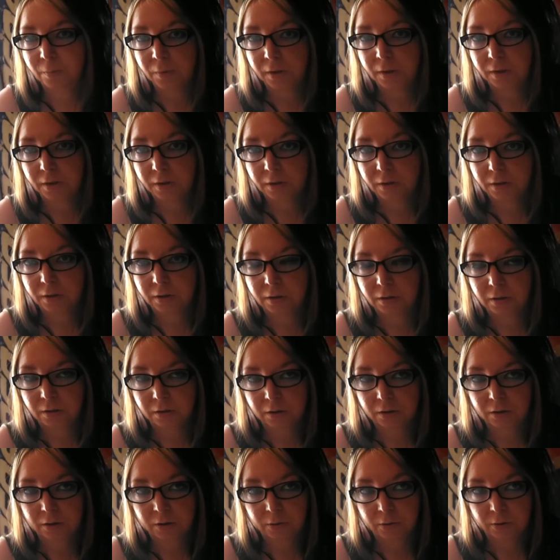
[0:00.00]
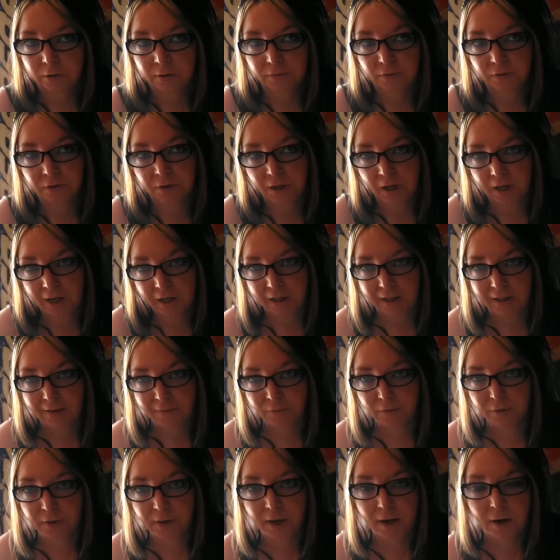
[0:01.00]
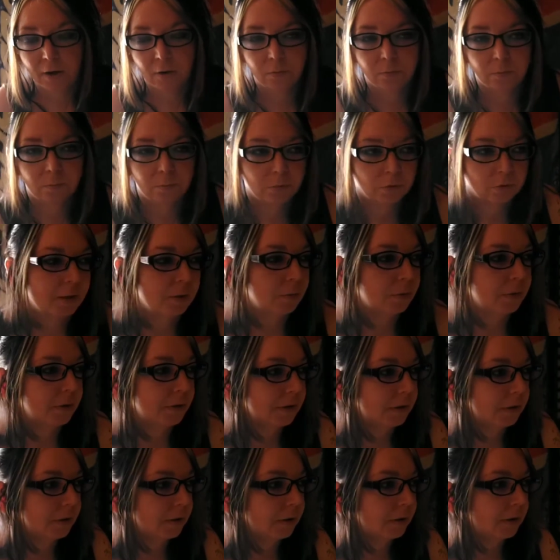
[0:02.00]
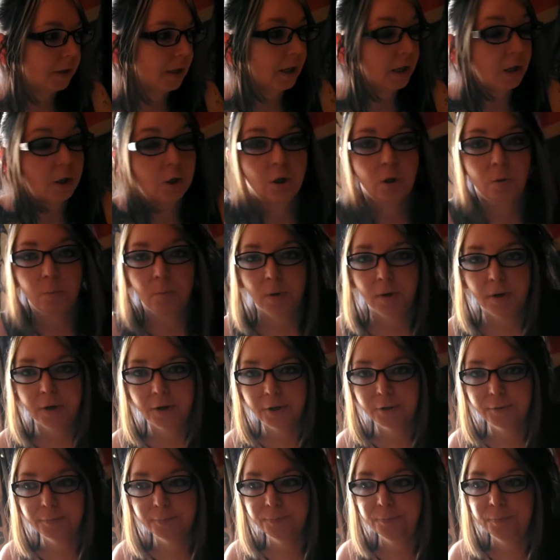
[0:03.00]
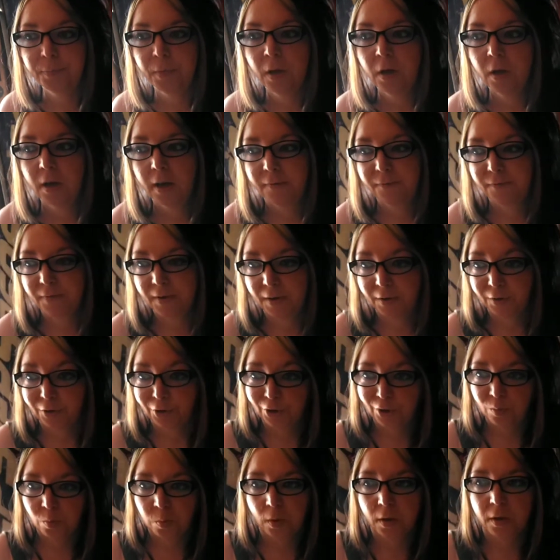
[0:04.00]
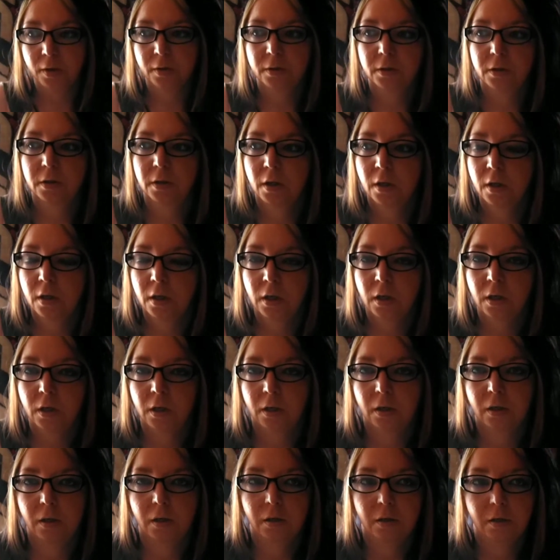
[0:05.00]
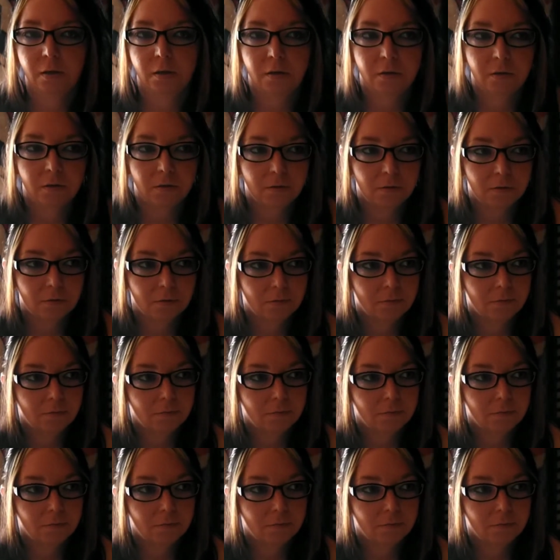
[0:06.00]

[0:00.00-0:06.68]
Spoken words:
months until everything leveled out. I was a couponer. I found coupons, and